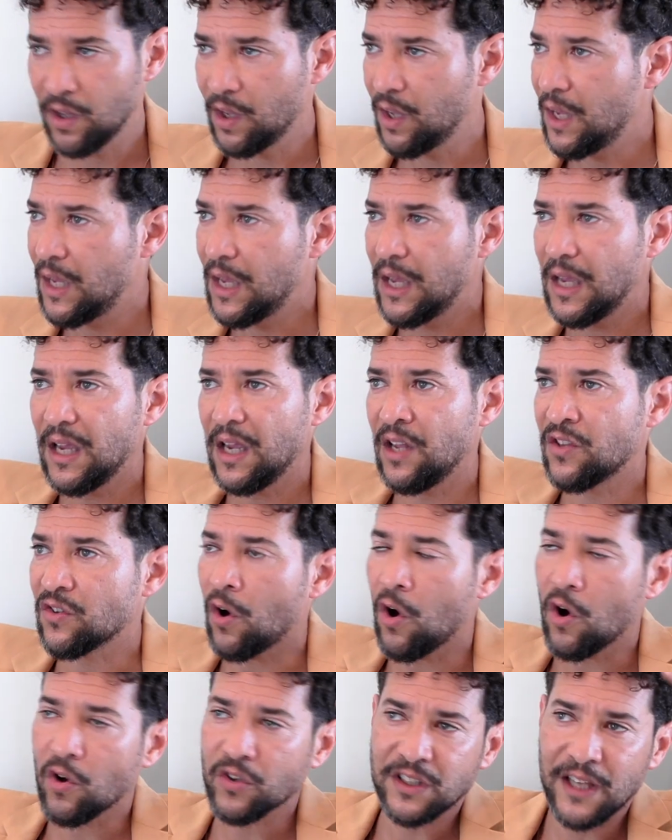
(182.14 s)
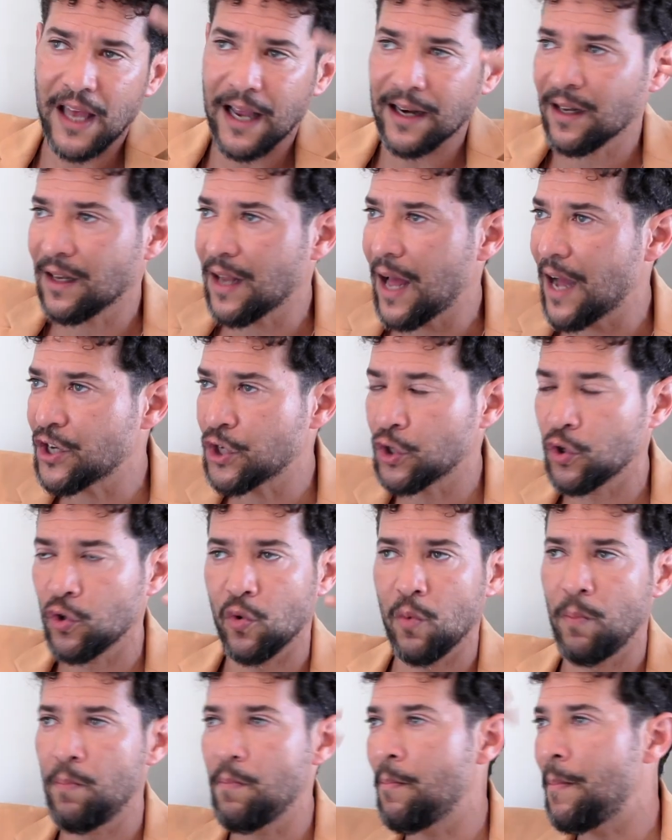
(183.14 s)
mm-hmm. it's all
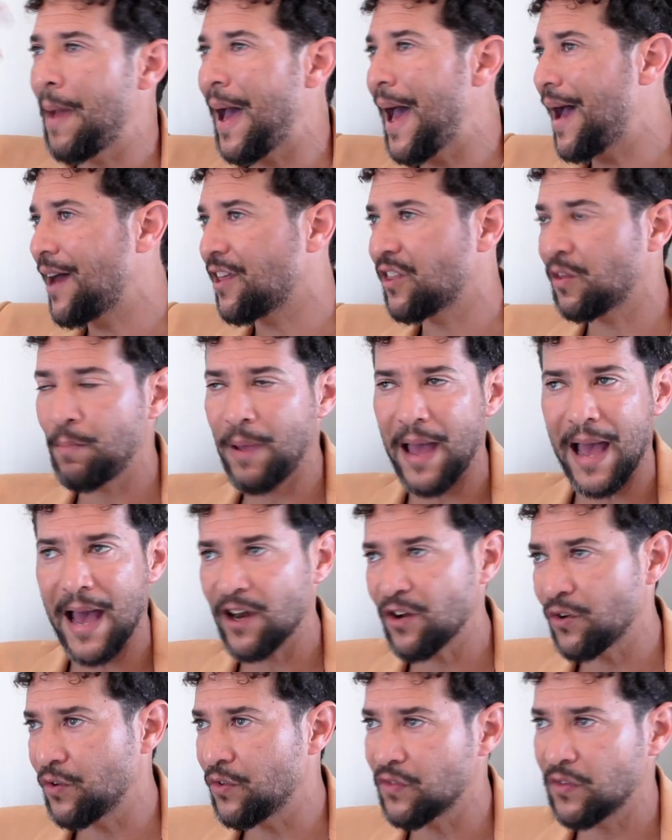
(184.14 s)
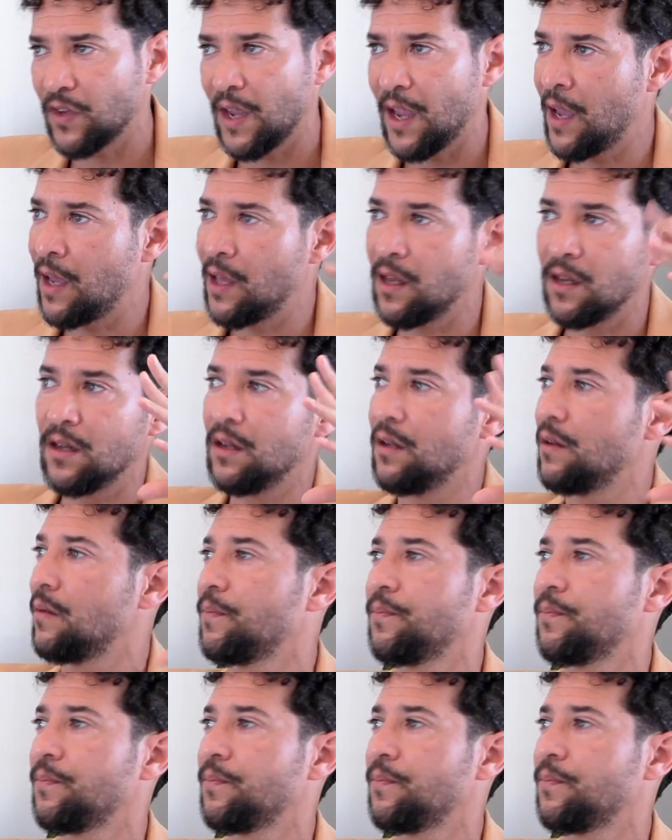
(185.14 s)
technological math patterns. And